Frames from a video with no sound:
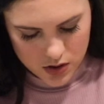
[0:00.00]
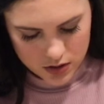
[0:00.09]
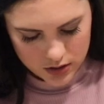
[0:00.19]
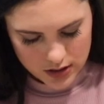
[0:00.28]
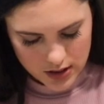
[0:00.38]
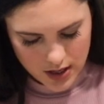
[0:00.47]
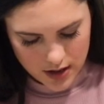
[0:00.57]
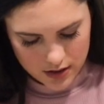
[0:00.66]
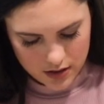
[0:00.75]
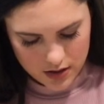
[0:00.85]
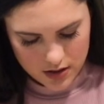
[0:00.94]
all
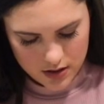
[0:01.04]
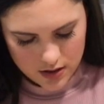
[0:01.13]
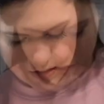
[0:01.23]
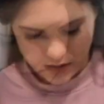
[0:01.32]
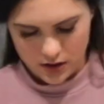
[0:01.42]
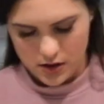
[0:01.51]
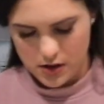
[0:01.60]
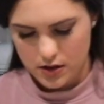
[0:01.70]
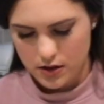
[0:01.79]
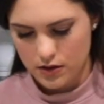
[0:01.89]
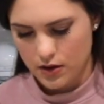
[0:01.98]
together.
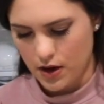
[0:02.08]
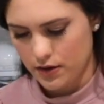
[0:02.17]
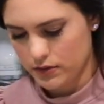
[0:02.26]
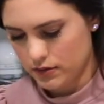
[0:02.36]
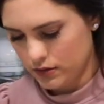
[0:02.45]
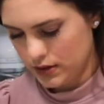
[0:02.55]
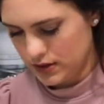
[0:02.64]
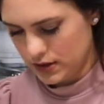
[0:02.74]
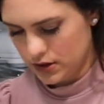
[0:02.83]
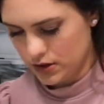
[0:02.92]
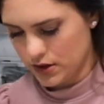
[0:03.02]
Okay, so this
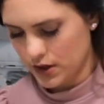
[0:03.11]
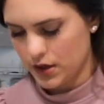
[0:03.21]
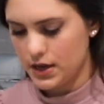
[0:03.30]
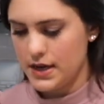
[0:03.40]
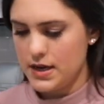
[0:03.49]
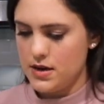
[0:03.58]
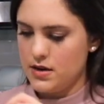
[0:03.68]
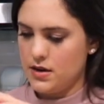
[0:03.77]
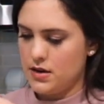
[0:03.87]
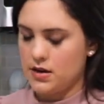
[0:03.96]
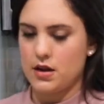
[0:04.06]
is looking good.
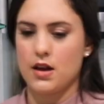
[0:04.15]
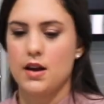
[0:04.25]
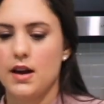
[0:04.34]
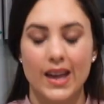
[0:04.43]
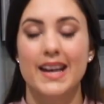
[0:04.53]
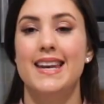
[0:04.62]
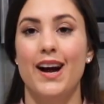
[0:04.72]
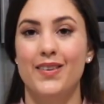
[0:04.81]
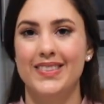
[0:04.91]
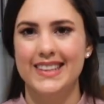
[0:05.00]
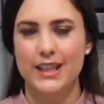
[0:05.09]
Now,
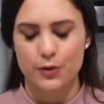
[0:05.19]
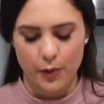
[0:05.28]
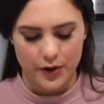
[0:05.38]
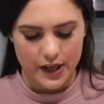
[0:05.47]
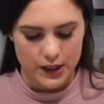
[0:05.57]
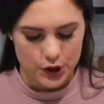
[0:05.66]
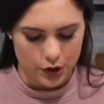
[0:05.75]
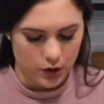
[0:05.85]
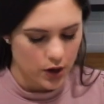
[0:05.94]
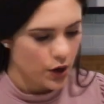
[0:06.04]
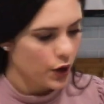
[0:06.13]
this is what we're gonna do.
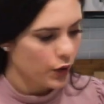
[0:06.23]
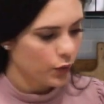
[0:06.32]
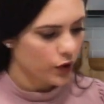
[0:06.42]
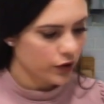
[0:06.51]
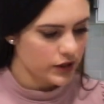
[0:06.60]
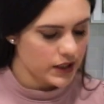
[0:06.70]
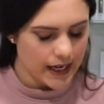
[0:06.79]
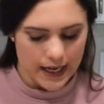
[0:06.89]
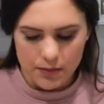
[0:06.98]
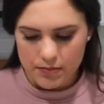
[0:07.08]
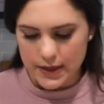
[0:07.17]
We're going to
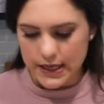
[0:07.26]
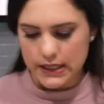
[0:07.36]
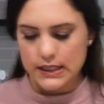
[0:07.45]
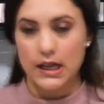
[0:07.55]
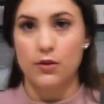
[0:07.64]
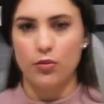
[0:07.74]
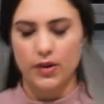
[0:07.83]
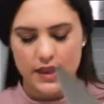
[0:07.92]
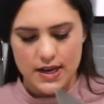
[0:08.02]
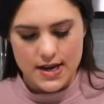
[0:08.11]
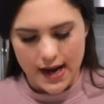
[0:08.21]
get a meat, and
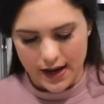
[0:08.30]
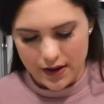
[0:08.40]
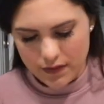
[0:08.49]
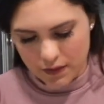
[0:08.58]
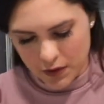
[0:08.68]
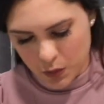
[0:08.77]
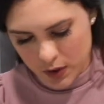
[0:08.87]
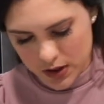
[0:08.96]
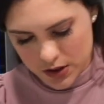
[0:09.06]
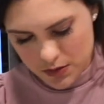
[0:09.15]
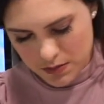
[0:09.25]
with a knife, we
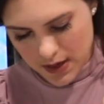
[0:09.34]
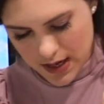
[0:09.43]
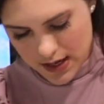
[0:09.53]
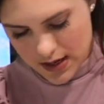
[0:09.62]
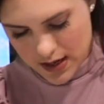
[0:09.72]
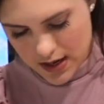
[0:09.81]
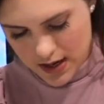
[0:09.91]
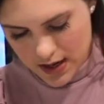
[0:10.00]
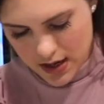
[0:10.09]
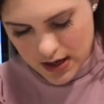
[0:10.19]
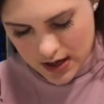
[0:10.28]
want to make
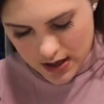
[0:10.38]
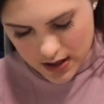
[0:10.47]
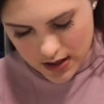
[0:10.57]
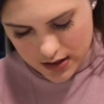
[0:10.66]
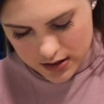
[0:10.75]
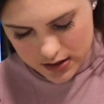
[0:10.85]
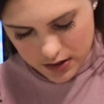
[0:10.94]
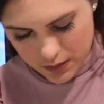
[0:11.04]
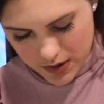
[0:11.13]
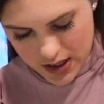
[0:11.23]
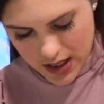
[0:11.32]

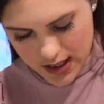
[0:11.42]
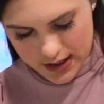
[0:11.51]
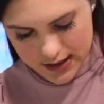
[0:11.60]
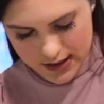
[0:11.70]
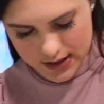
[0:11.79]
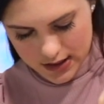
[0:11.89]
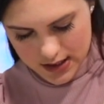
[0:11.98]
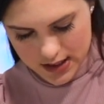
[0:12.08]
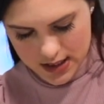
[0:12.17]
some cuts